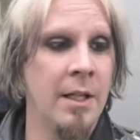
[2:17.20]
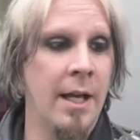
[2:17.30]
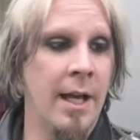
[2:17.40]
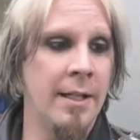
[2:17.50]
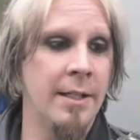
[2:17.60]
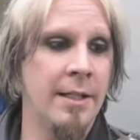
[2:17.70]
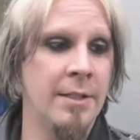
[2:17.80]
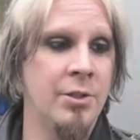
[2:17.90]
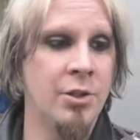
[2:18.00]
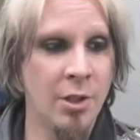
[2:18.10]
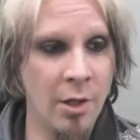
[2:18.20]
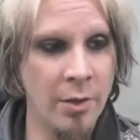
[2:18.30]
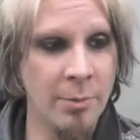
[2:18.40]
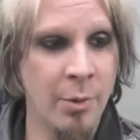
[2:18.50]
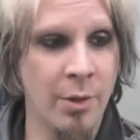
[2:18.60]
And it is so
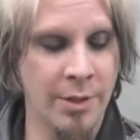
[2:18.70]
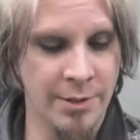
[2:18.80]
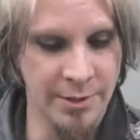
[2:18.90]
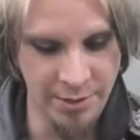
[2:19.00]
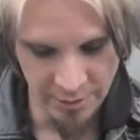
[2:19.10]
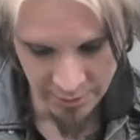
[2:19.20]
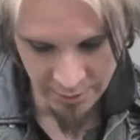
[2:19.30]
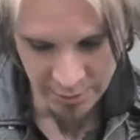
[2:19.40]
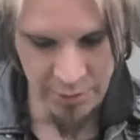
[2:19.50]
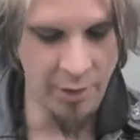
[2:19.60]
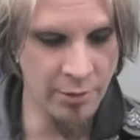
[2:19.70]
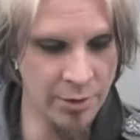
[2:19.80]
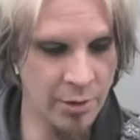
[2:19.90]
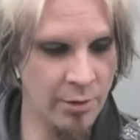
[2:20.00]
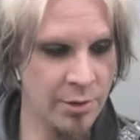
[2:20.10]
important, so
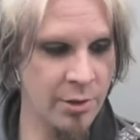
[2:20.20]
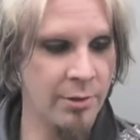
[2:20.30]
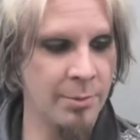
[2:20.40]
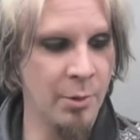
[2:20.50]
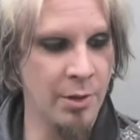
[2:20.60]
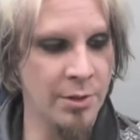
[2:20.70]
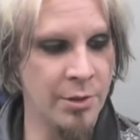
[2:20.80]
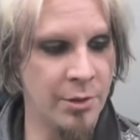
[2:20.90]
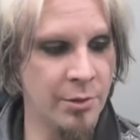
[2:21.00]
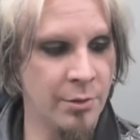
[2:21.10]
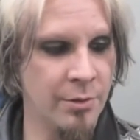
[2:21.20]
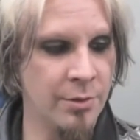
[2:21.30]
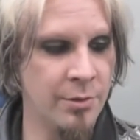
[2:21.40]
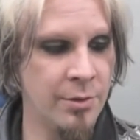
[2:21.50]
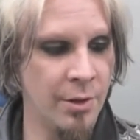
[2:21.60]
important to
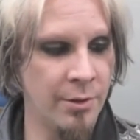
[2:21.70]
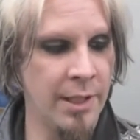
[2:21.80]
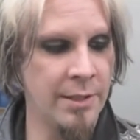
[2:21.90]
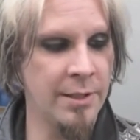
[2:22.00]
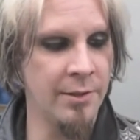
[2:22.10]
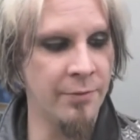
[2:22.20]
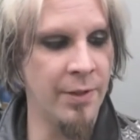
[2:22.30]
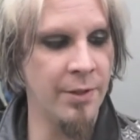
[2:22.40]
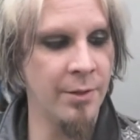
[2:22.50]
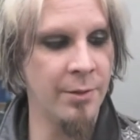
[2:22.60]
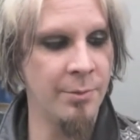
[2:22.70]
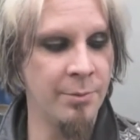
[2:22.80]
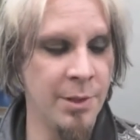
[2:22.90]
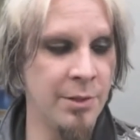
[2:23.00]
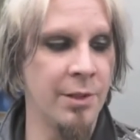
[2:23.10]
donate to the Fender
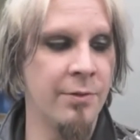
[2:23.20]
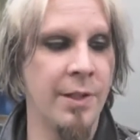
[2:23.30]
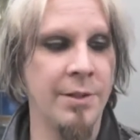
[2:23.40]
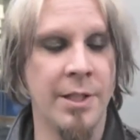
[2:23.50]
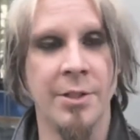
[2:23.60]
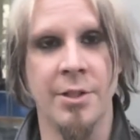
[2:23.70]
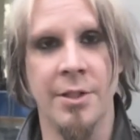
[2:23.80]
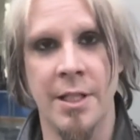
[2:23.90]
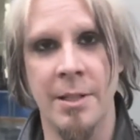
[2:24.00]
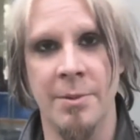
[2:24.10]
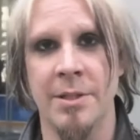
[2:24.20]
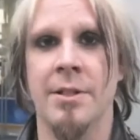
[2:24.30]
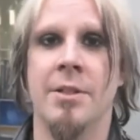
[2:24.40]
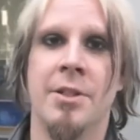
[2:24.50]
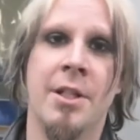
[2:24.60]
Music Foundation to keep this
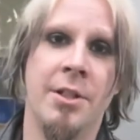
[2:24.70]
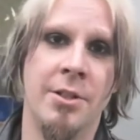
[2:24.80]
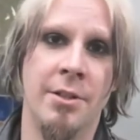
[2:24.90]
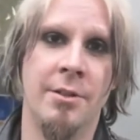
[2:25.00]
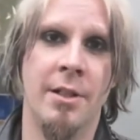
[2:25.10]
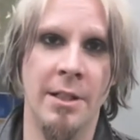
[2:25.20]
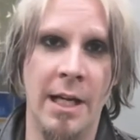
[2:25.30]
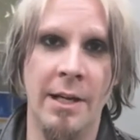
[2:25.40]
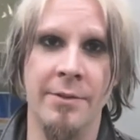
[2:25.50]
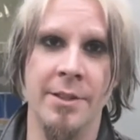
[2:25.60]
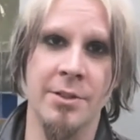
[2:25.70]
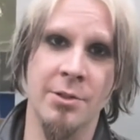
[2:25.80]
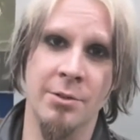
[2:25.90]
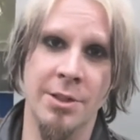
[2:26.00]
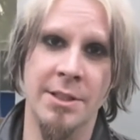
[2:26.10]
education alive in the schools